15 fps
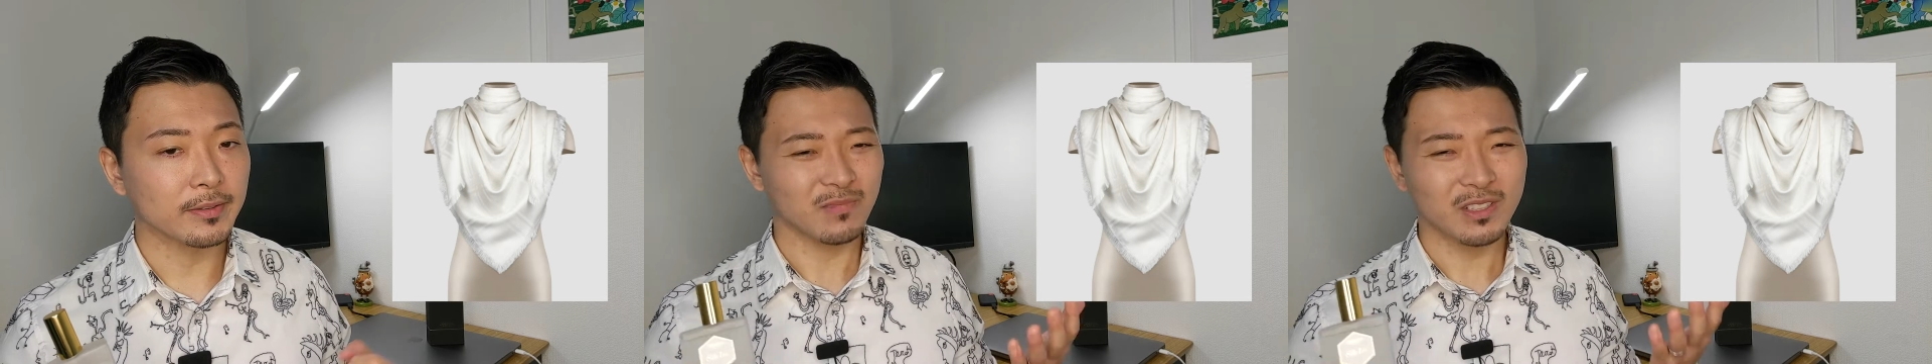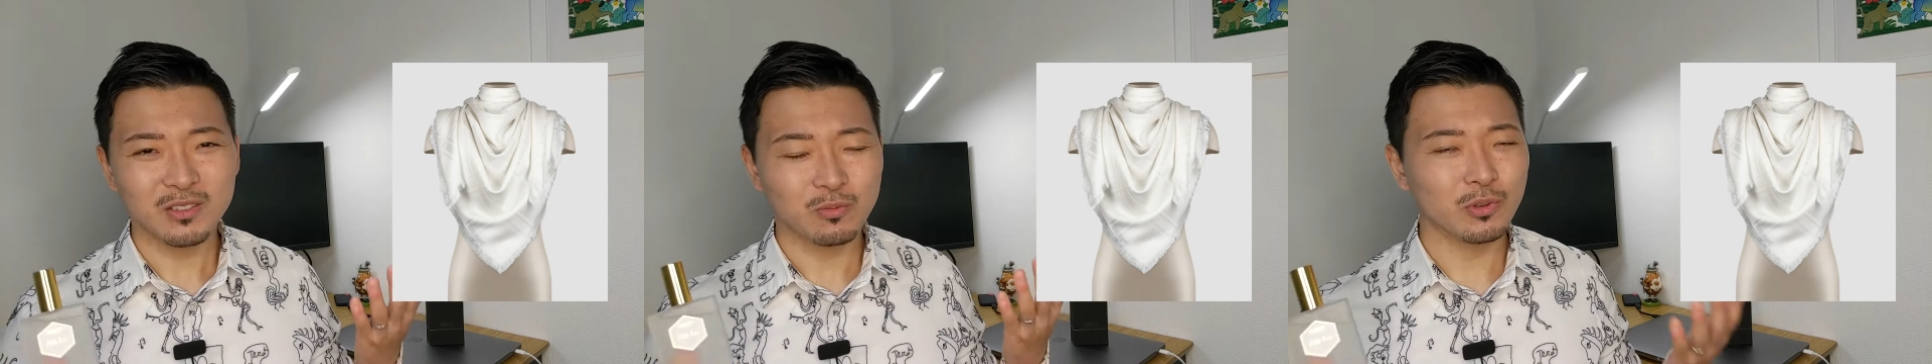
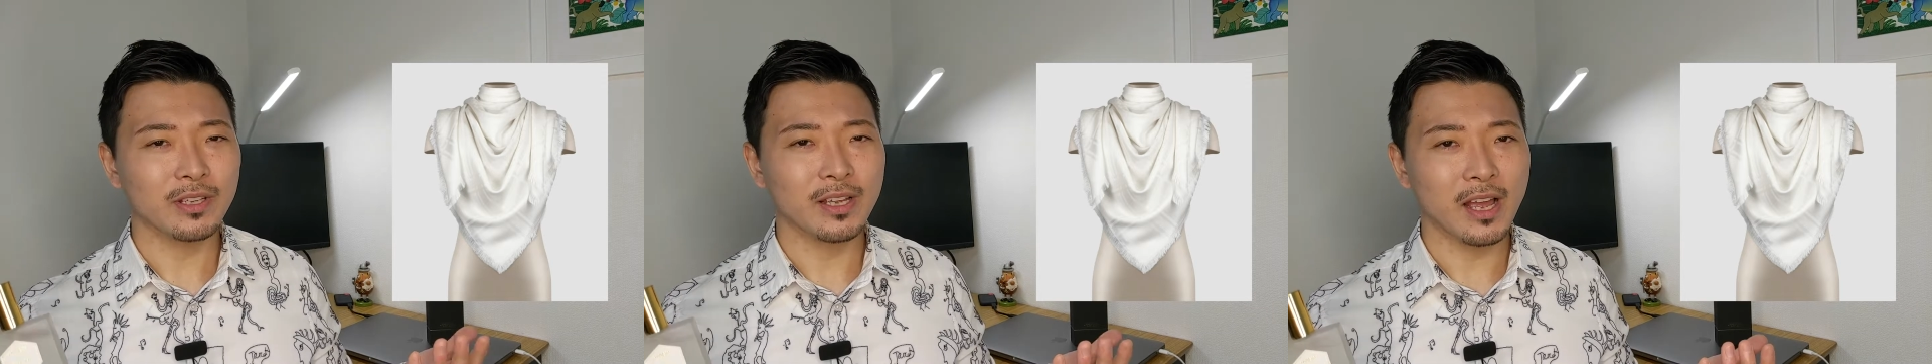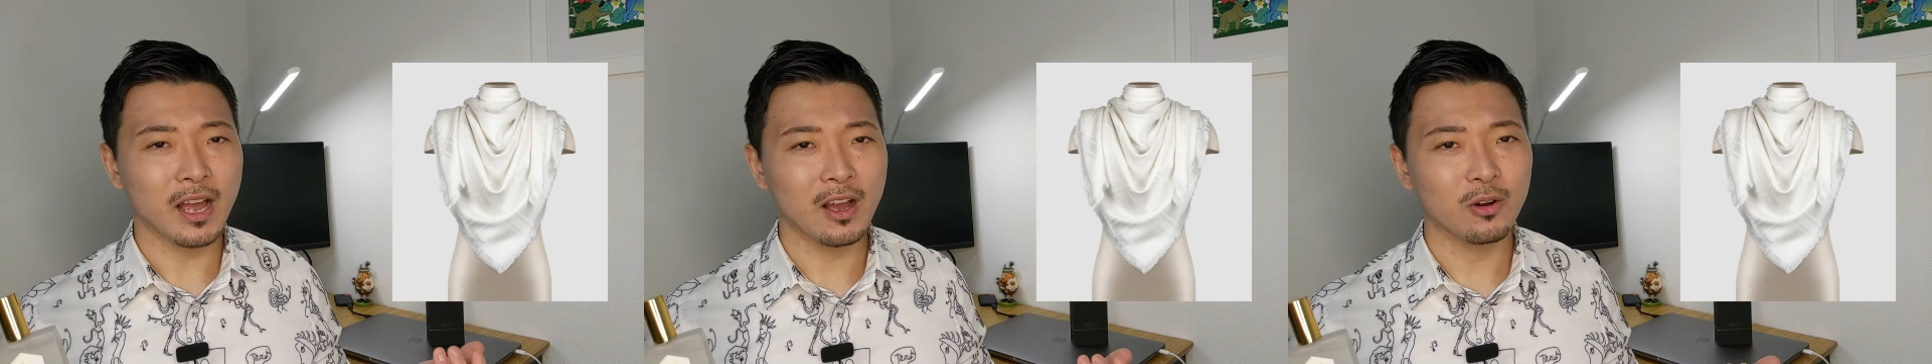That's
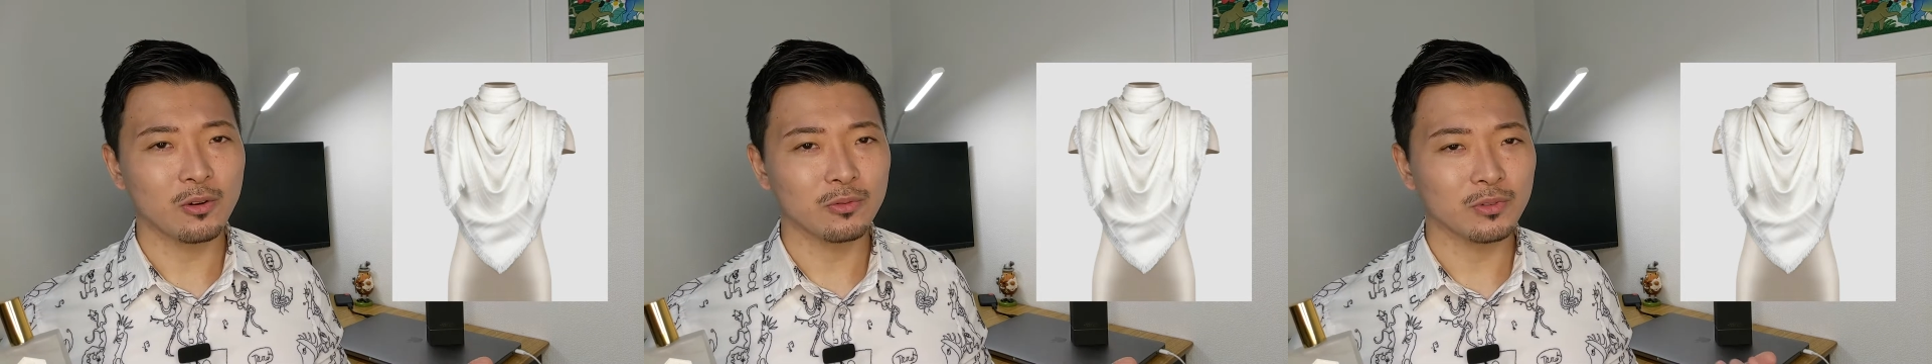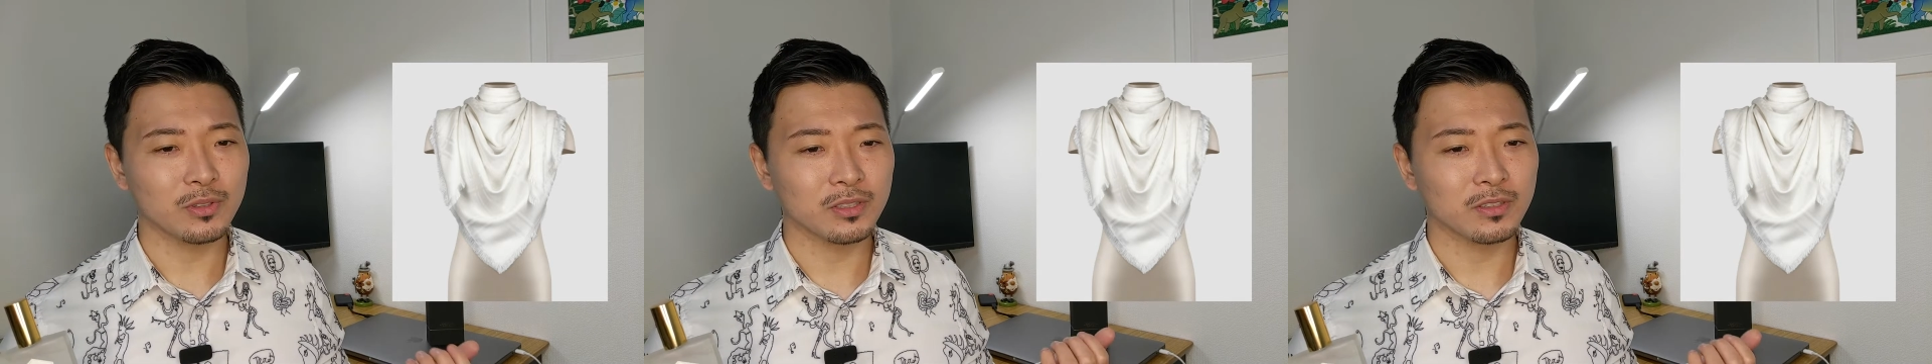really how
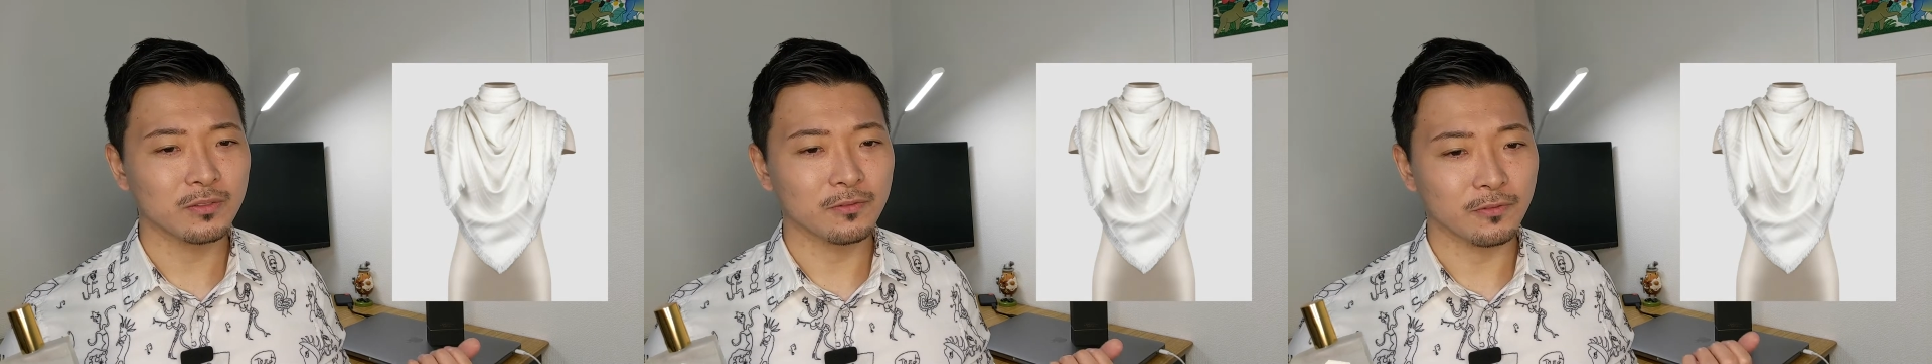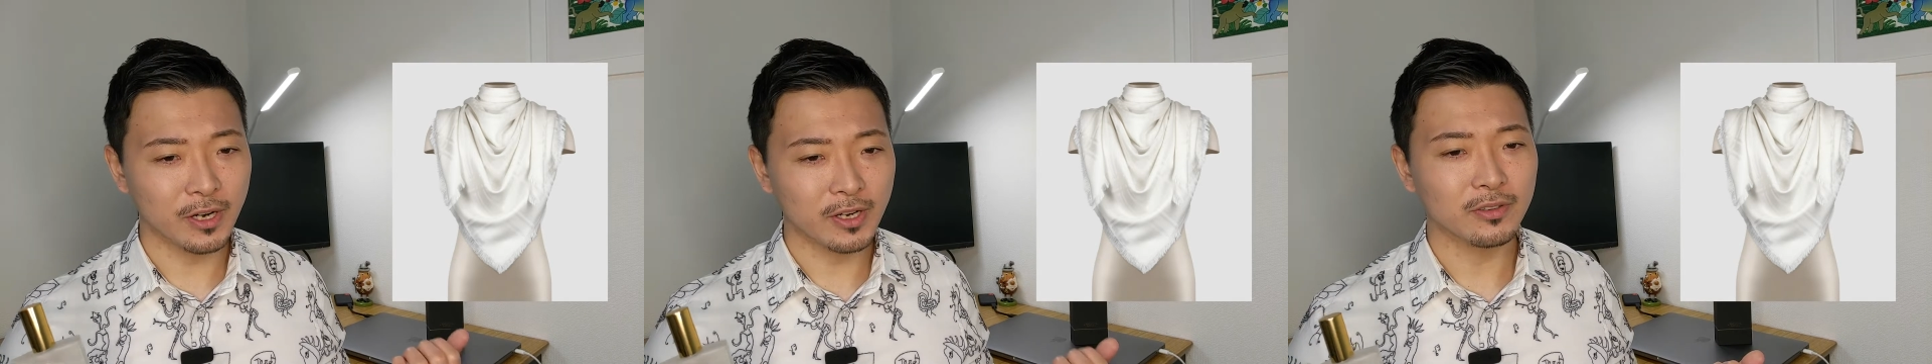this
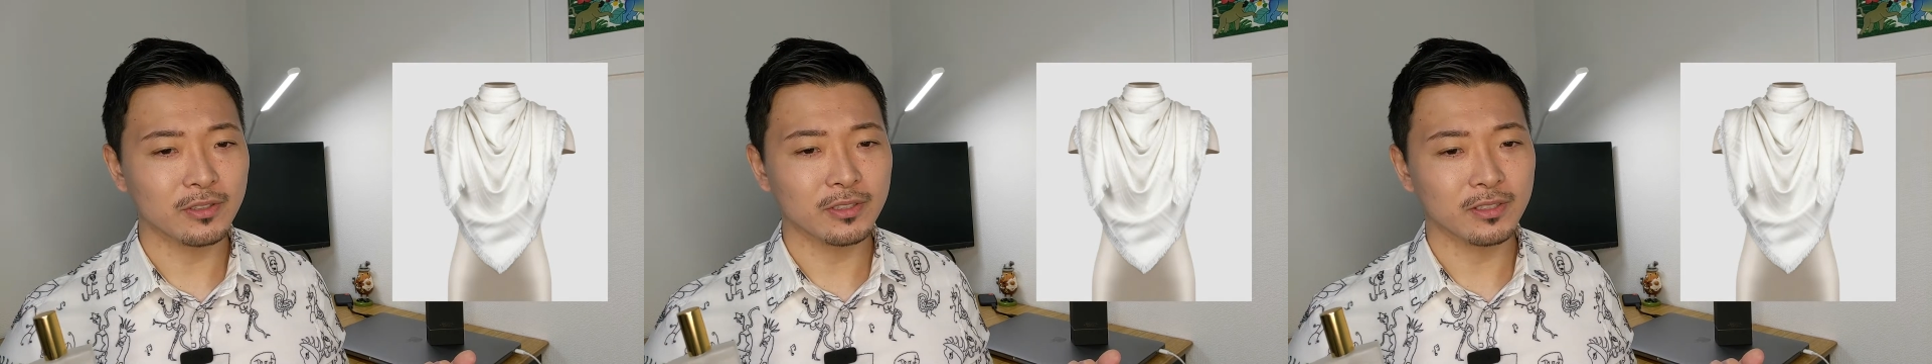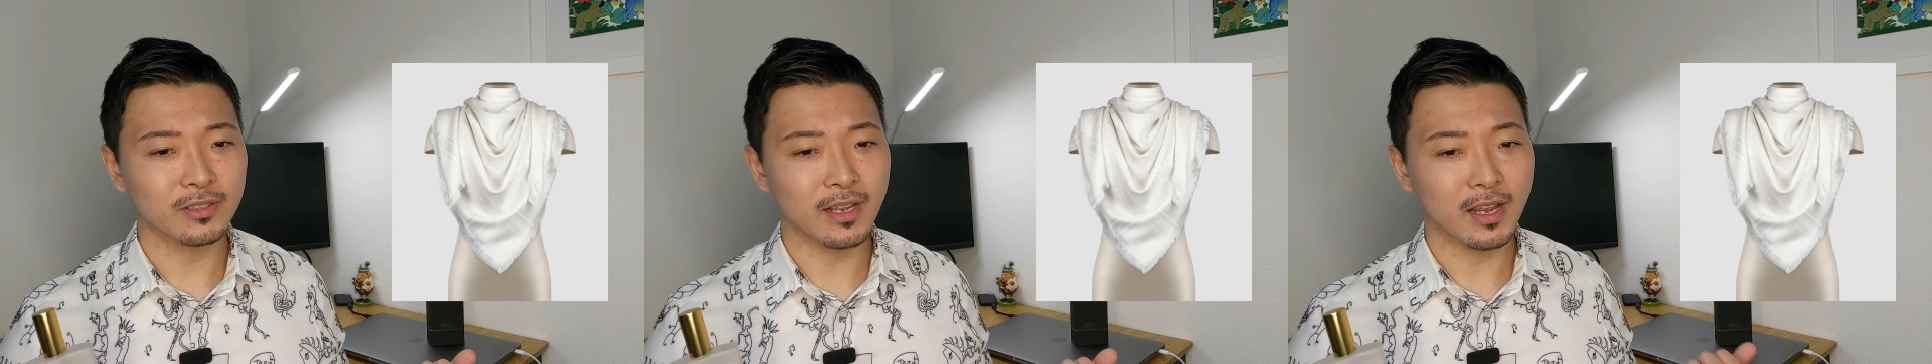
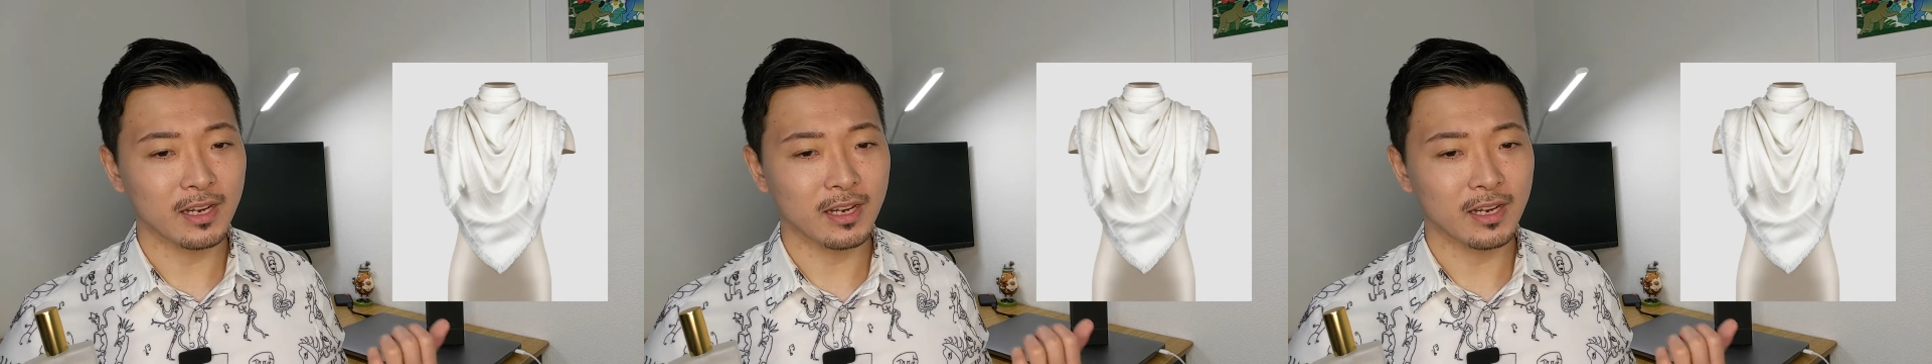fragrance